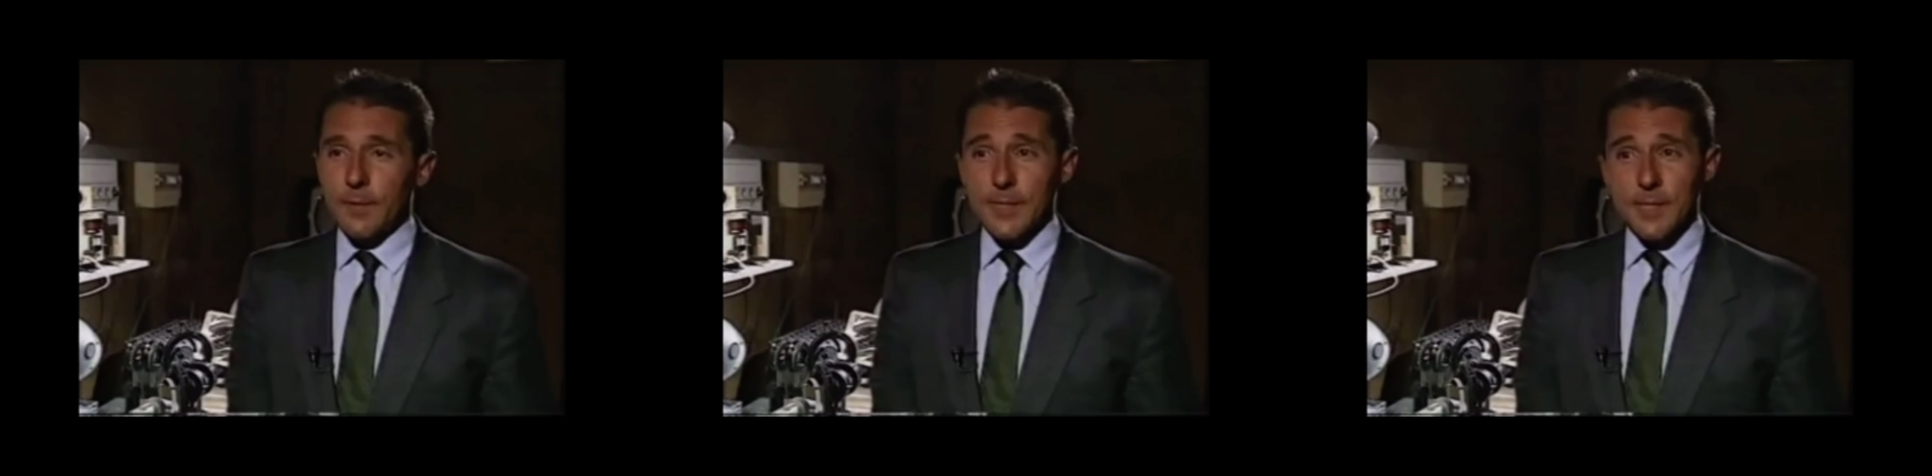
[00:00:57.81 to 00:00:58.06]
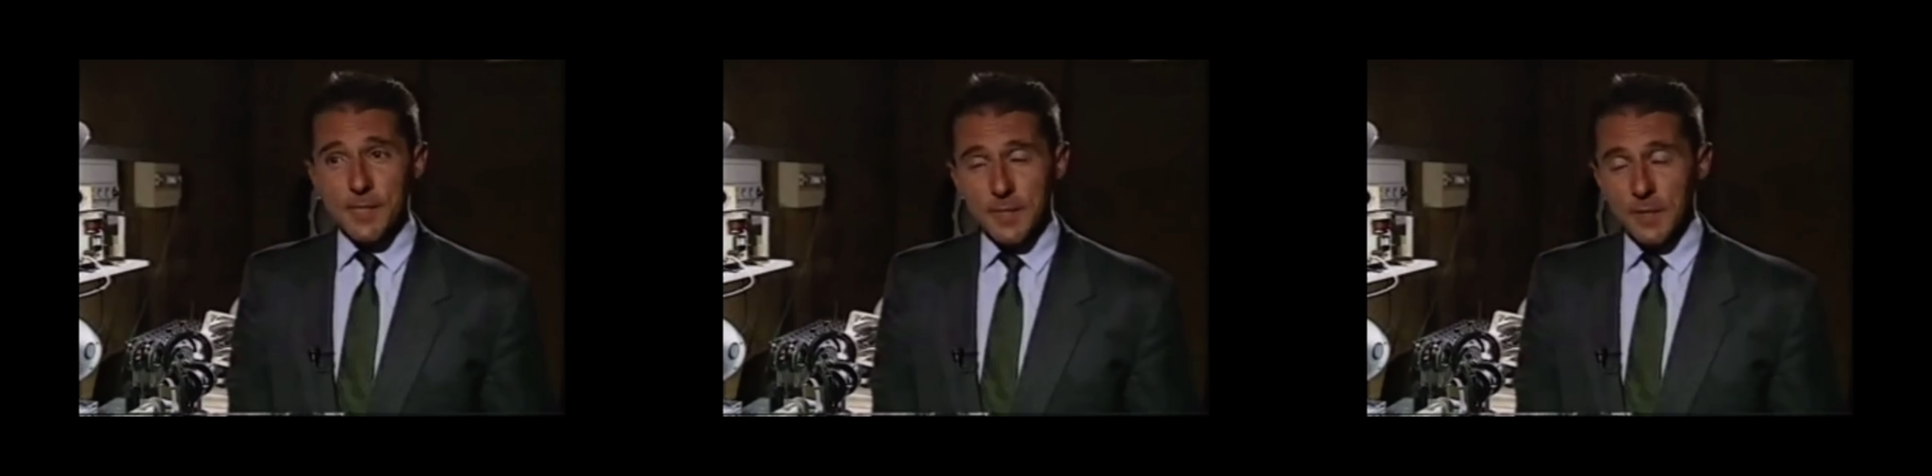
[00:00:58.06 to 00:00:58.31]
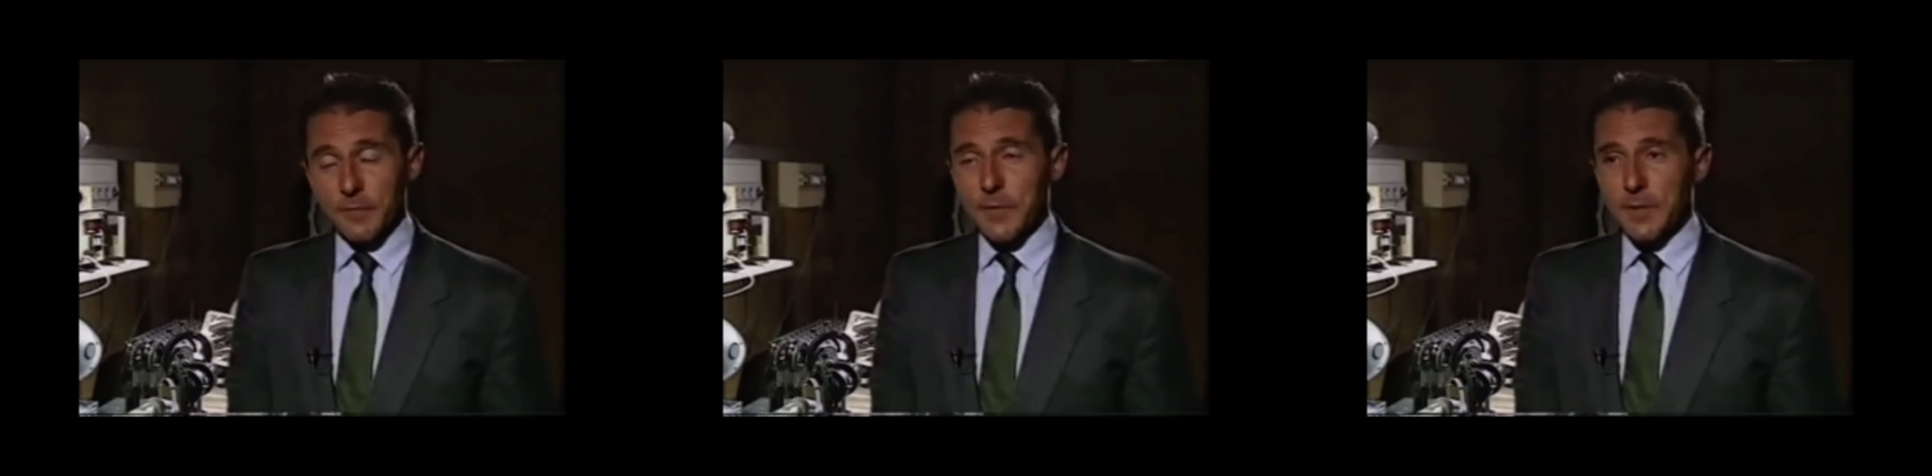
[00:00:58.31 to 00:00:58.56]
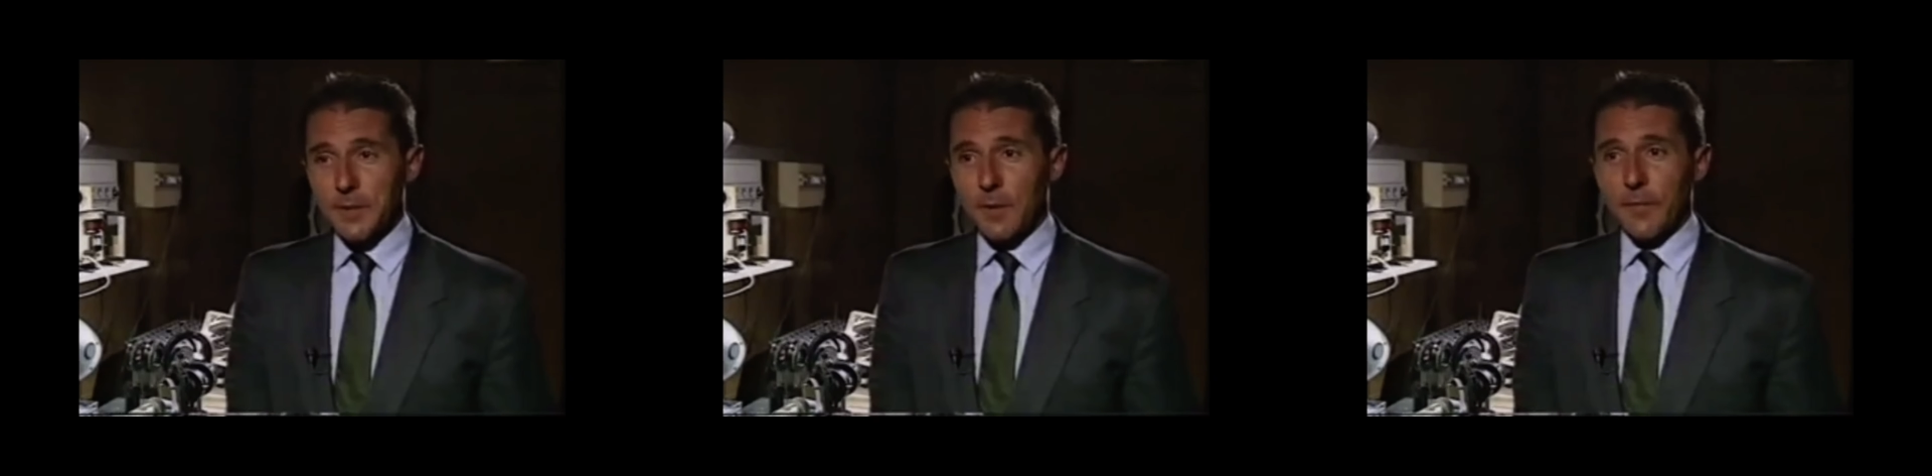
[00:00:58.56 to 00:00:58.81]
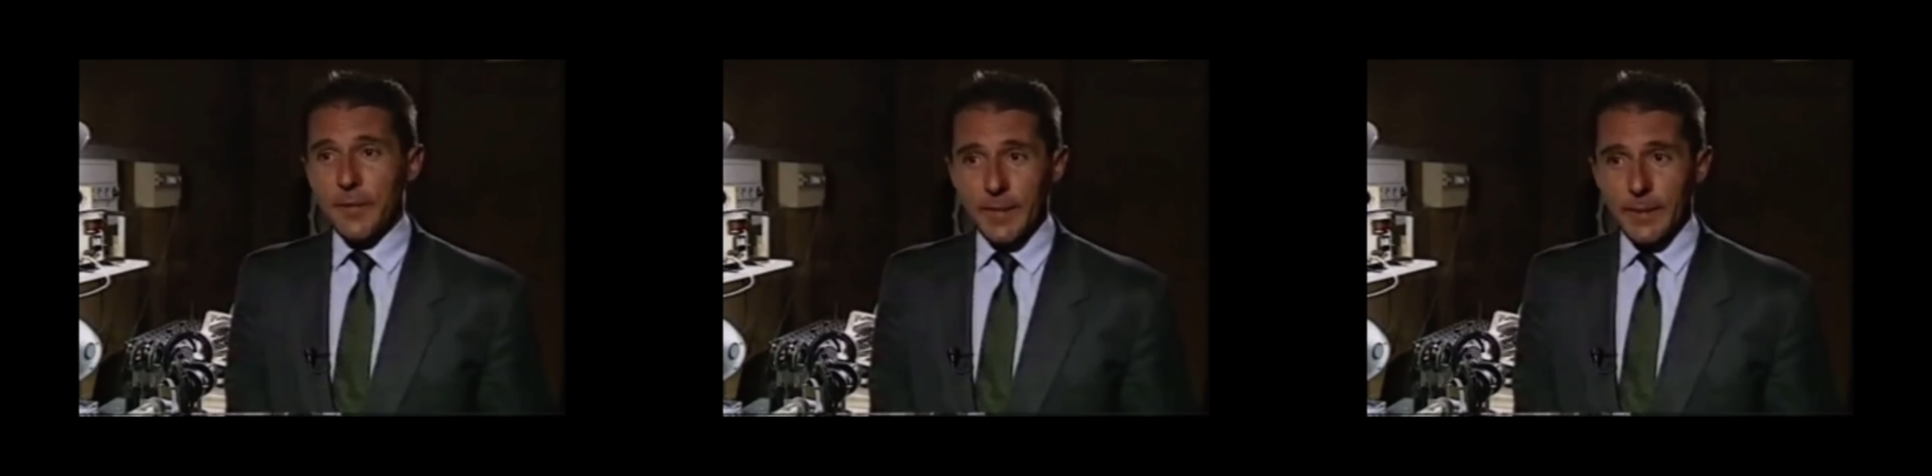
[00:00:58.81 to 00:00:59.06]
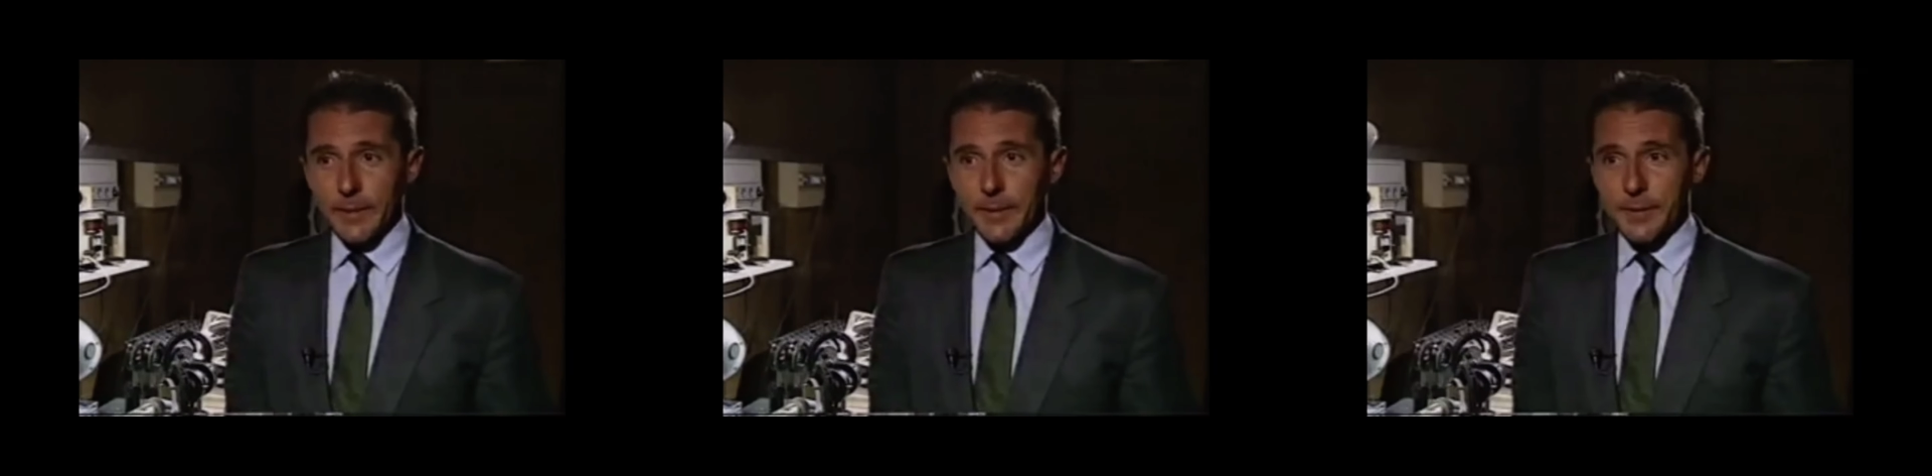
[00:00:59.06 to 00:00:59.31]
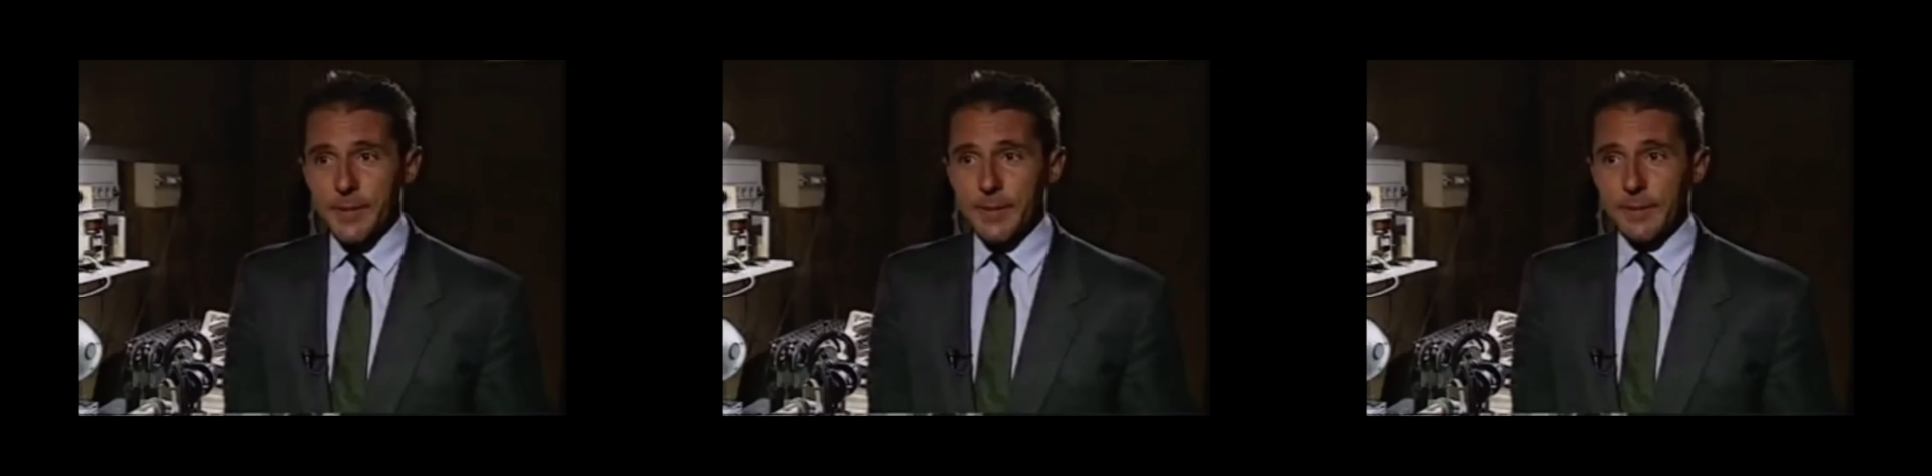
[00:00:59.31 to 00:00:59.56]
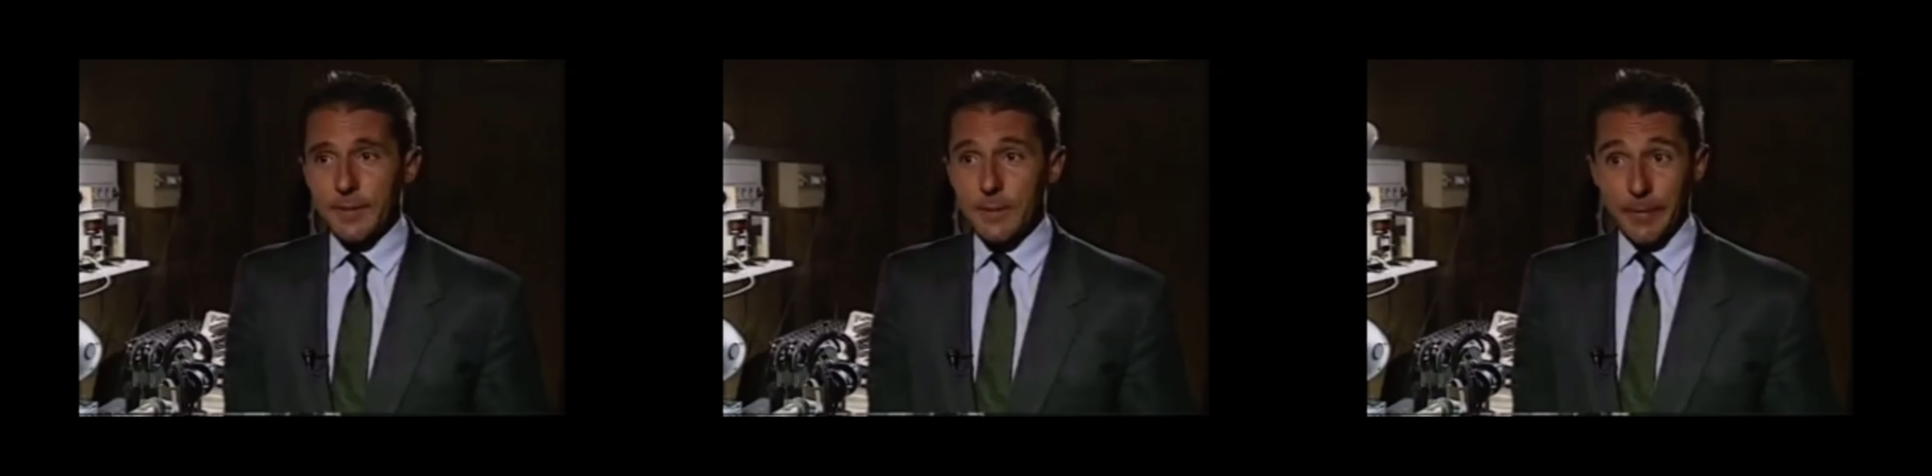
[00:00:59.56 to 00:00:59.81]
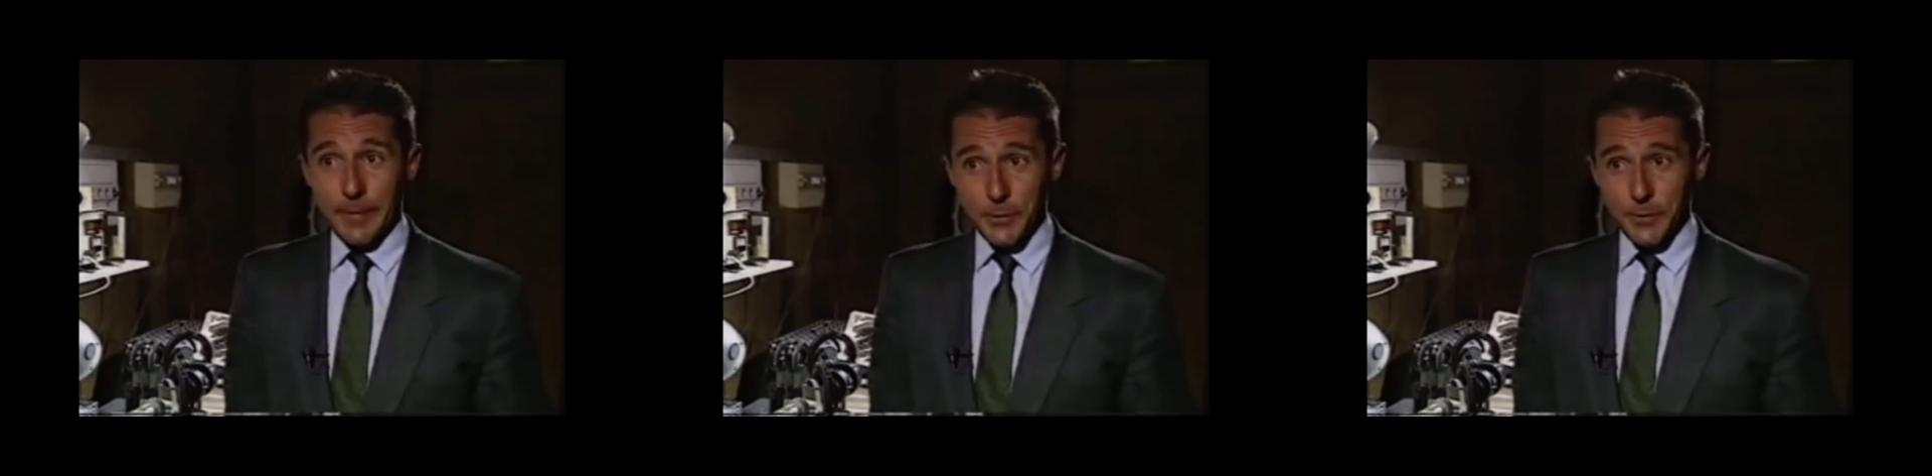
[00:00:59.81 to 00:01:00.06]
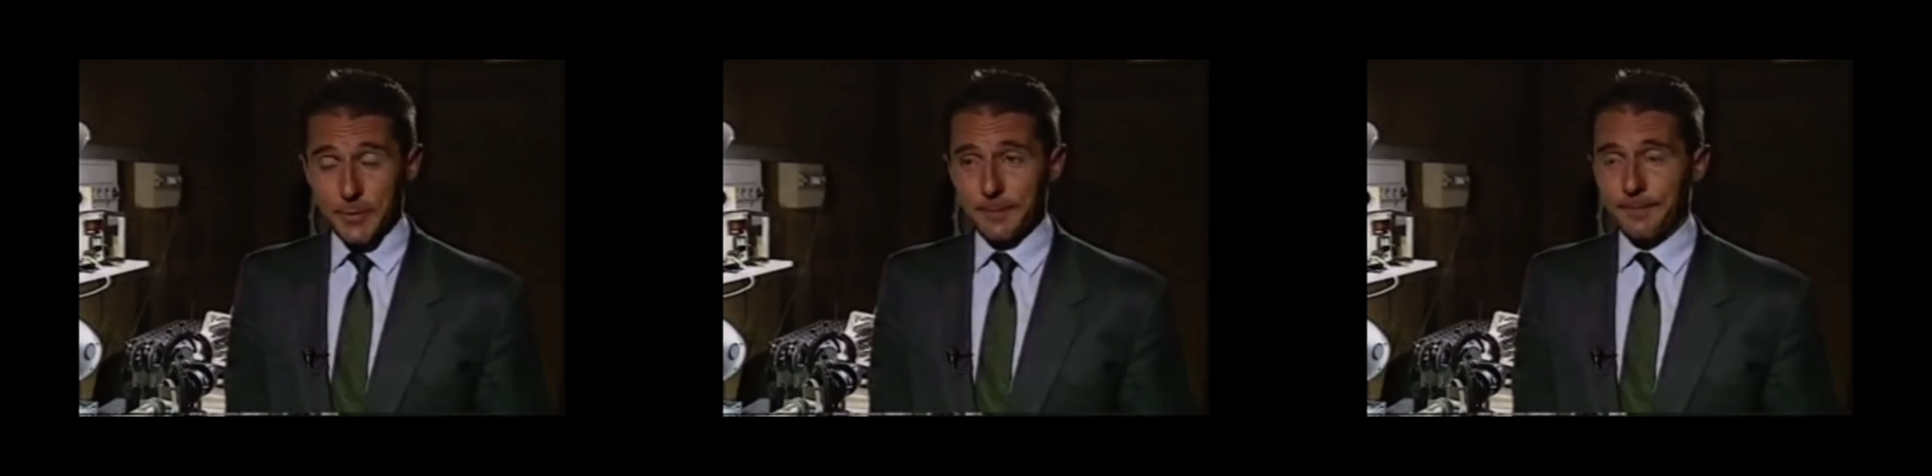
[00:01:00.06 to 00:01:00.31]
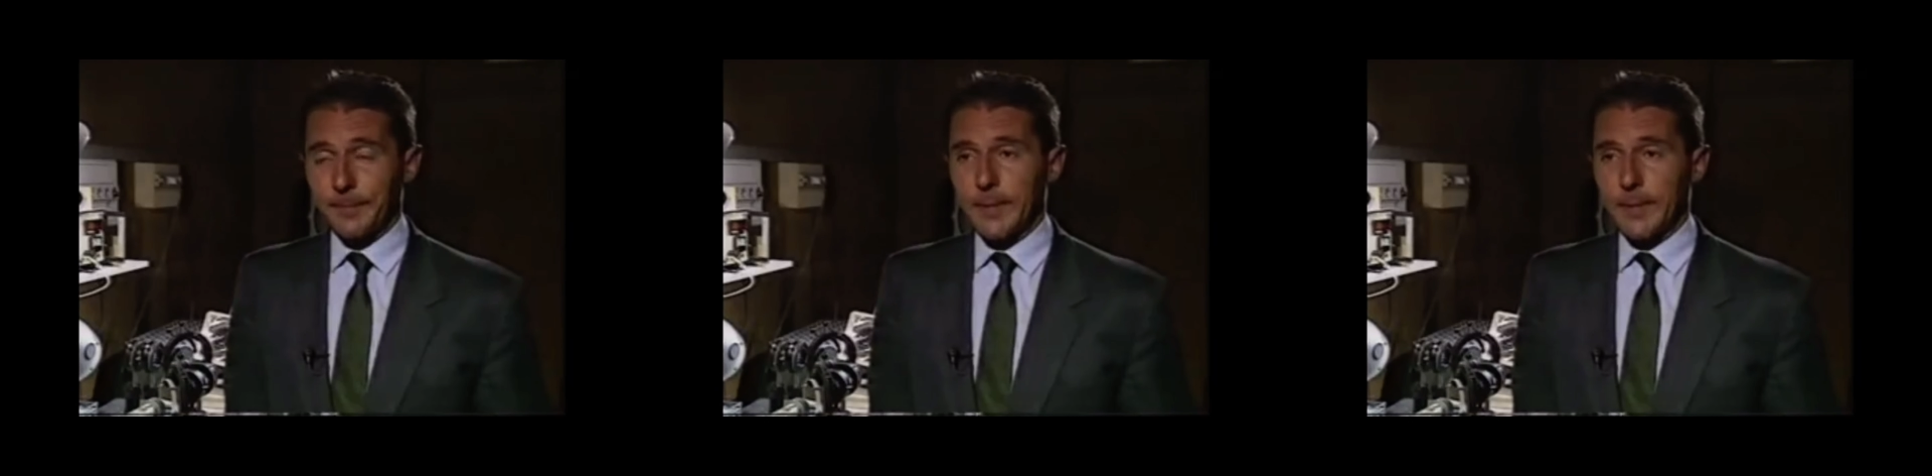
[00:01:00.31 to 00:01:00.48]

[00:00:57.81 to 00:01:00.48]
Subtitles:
sensitivity of the eyes is better